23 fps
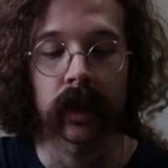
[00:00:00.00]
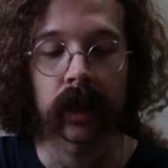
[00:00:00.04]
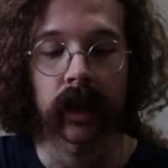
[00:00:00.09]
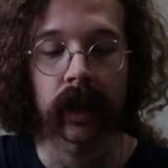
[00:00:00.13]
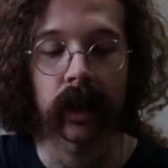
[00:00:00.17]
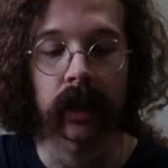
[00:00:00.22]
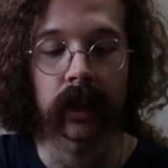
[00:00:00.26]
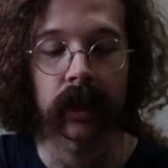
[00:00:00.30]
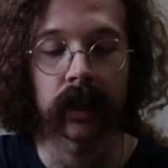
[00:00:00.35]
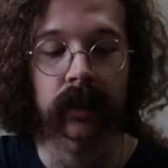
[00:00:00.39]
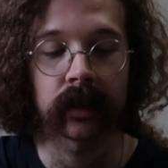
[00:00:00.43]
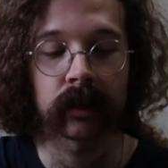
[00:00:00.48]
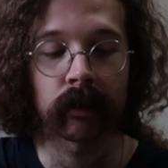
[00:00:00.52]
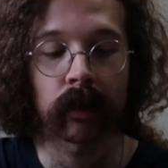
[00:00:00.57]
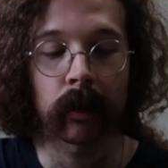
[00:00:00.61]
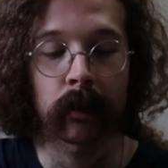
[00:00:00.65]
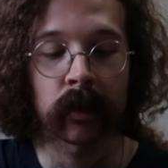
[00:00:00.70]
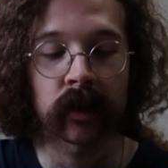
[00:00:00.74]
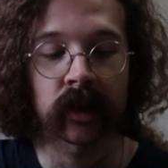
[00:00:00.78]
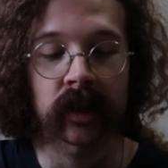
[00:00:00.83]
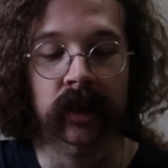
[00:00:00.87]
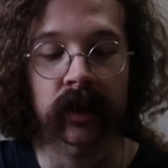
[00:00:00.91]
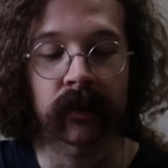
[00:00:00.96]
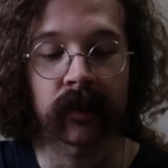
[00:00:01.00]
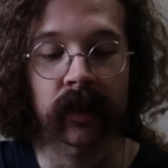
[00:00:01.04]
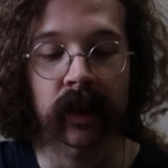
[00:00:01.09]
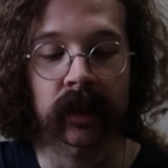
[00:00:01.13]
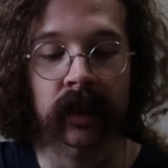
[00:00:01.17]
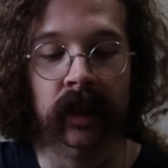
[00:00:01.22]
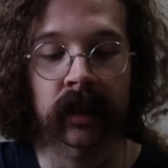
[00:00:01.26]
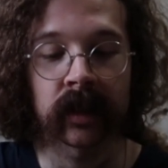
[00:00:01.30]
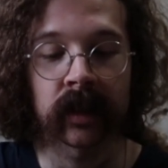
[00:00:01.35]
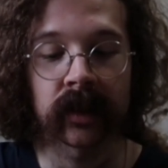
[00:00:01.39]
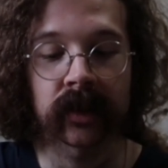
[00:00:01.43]
And to represent the
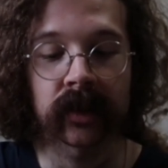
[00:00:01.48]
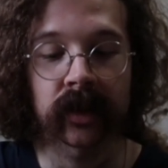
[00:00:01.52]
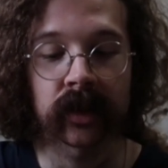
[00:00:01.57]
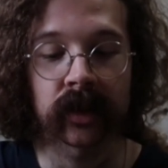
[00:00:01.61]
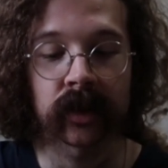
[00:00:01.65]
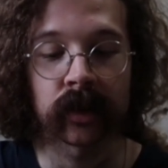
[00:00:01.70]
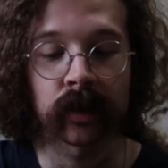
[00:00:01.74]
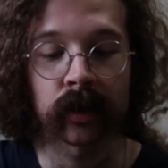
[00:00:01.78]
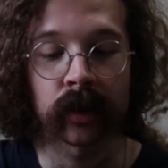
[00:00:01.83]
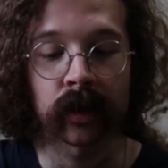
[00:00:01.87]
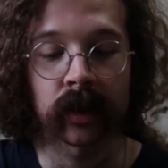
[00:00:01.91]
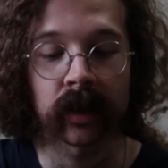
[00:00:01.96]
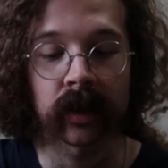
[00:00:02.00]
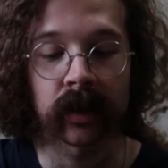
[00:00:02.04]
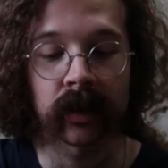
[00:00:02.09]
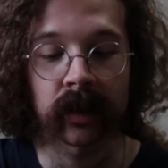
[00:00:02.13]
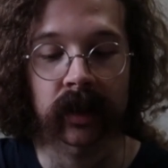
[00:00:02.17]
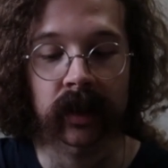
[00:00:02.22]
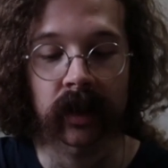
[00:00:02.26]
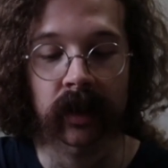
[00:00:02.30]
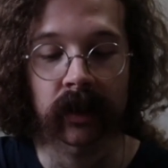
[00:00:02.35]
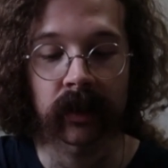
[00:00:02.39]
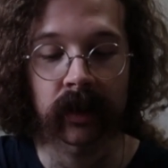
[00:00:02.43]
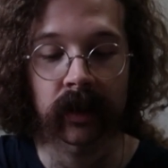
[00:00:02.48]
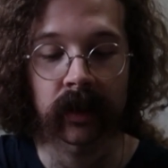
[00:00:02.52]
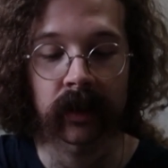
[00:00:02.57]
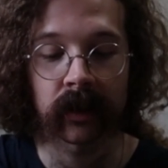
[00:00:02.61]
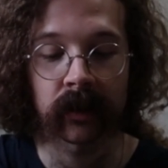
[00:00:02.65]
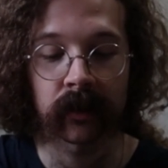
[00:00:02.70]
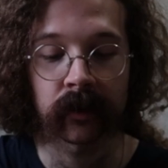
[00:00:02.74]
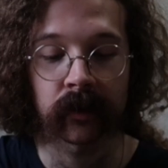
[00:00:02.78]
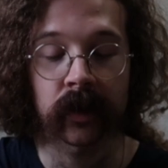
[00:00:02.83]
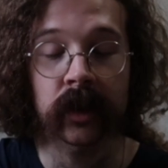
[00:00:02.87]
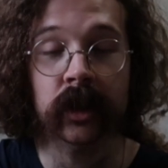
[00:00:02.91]
fact that this is, you know,
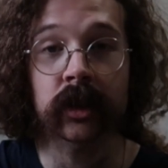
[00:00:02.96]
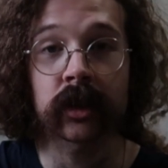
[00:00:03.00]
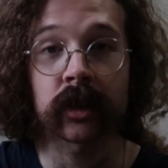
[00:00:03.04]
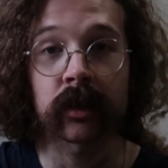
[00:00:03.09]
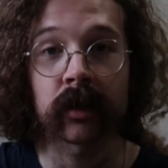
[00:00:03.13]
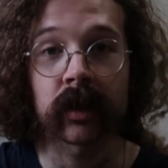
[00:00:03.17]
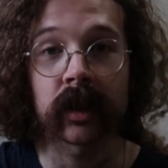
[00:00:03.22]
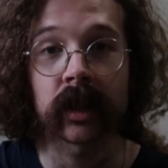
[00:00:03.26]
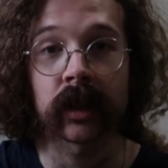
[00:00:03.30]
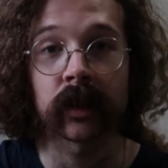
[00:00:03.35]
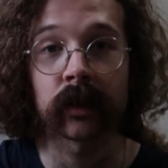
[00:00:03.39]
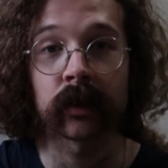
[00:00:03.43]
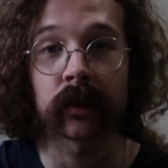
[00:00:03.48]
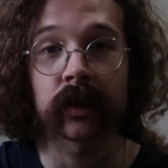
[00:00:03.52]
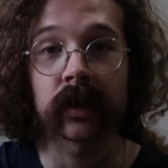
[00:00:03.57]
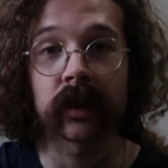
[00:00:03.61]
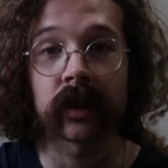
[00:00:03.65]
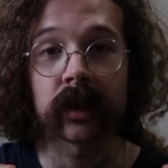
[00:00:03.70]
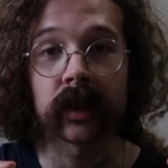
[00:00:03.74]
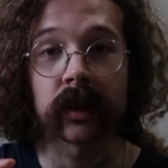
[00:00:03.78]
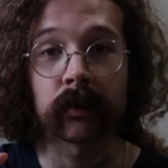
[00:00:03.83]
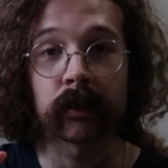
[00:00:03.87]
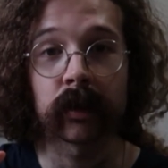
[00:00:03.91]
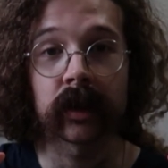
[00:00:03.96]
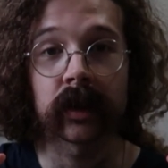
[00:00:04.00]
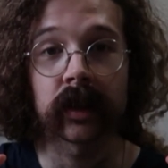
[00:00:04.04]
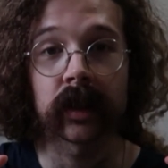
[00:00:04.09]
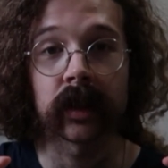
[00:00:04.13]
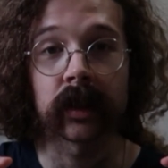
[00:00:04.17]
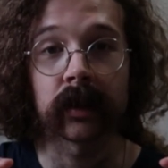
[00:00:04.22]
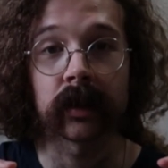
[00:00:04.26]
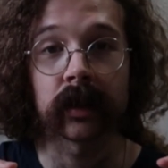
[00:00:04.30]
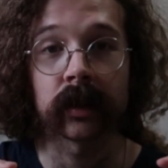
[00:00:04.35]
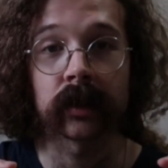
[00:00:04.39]
a fishery, you know, that they put
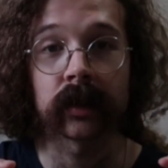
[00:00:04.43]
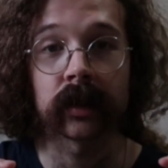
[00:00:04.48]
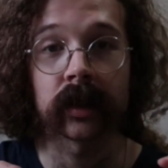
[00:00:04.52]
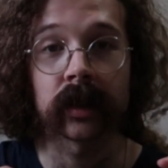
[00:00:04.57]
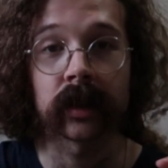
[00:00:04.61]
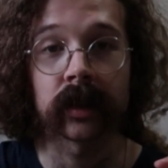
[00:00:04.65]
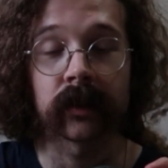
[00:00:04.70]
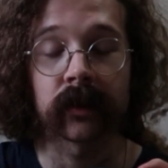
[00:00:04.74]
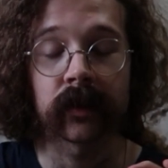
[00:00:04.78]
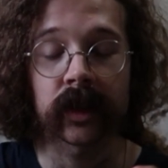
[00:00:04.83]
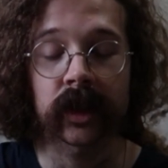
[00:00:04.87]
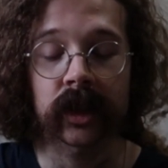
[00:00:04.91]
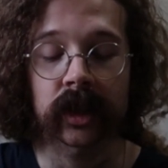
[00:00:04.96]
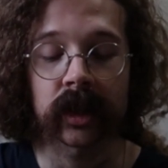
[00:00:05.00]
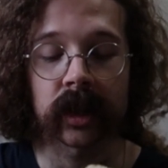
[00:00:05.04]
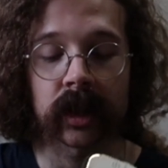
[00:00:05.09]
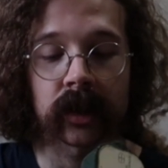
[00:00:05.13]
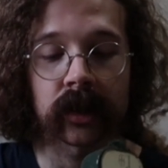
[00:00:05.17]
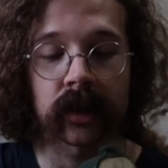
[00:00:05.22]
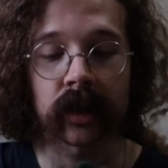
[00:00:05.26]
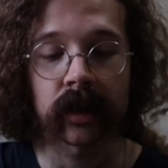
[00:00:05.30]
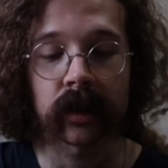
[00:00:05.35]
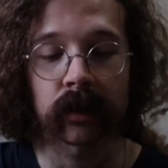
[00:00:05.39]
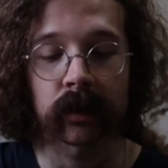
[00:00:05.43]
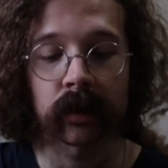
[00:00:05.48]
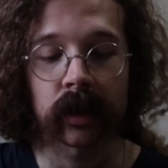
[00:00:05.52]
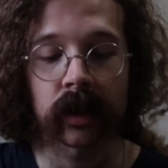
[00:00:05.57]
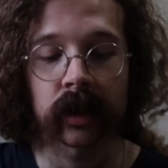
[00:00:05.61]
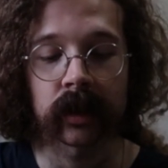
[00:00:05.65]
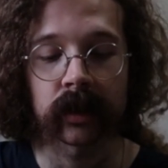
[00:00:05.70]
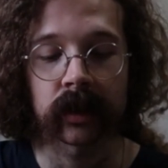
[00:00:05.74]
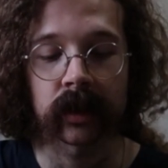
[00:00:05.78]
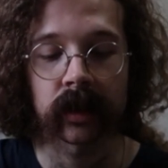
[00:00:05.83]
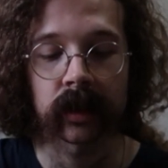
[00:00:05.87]
little fish nets all
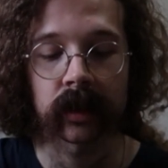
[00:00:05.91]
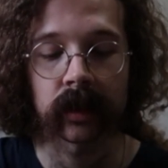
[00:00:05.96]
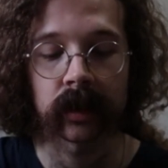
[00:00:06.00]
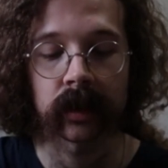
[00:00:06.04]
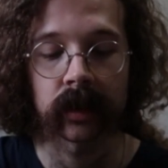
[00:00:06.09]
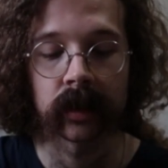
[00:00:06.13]
around,